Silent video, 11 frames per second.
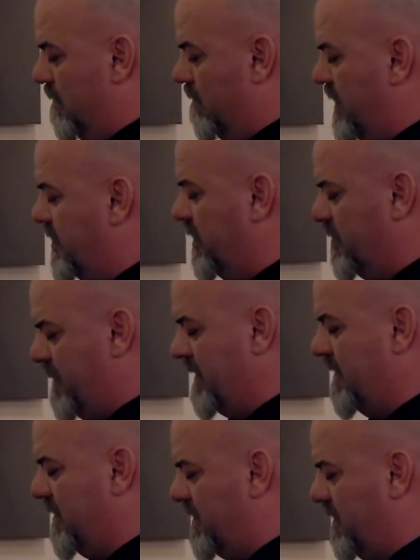Rachel
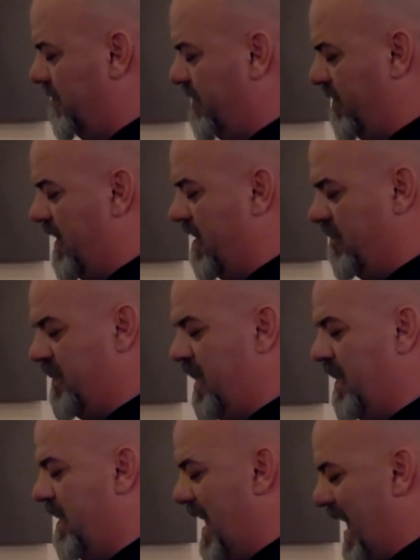expected to see a very
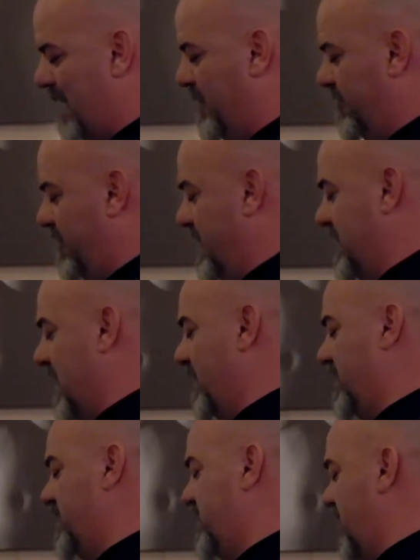irritated Abby raise out
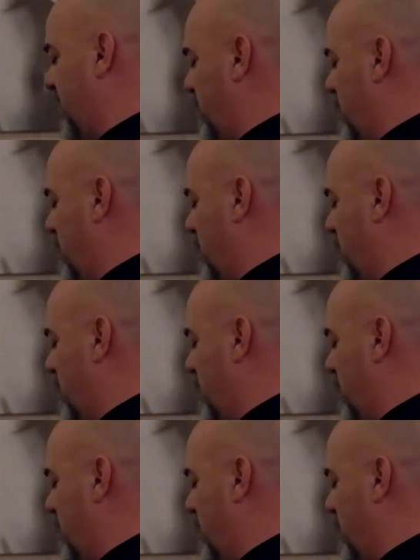of the stinky